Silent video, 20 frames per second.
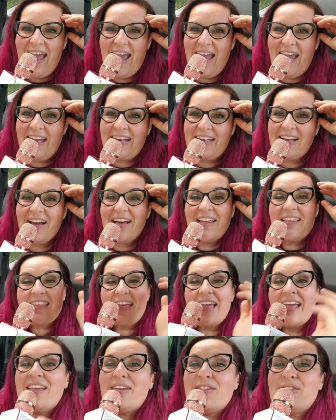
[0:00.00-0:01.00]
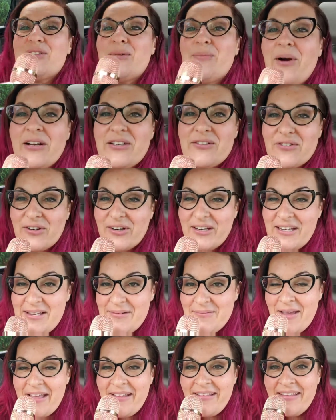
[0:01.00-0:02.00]
And uh, thank you so much for
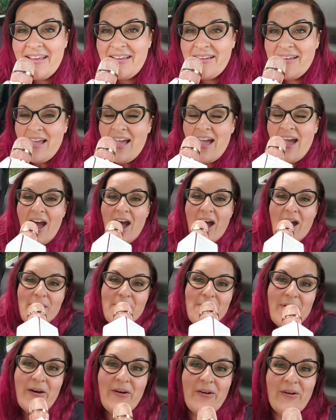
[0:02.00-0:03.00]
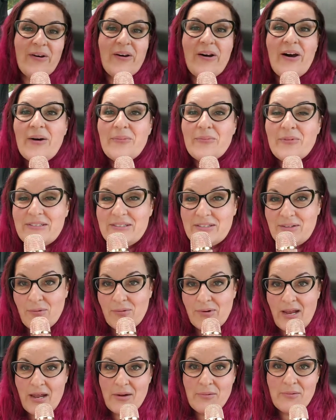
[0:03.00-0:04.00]
emailing about um, what's
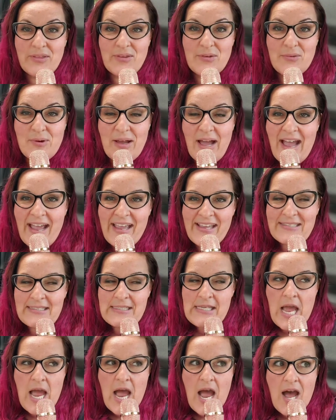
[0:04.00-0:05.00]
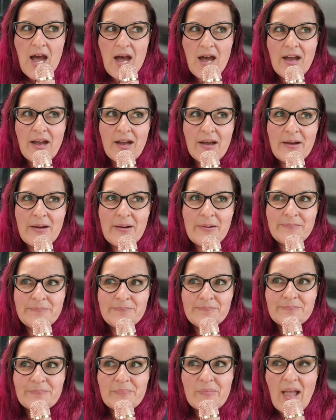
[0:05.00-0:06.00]
going on with you guys.
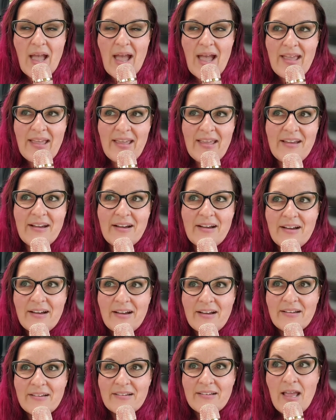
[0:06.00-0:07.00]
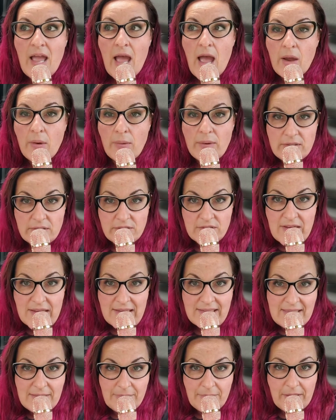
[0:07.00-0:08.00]
Um, I uh, I went to
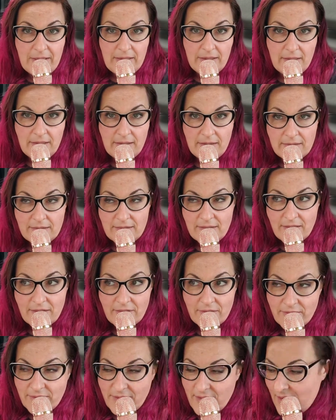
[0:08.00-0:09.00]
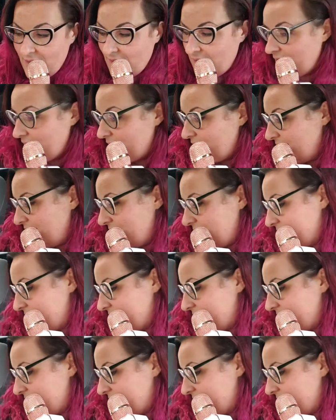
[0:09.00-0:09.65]
JCPenney the other day.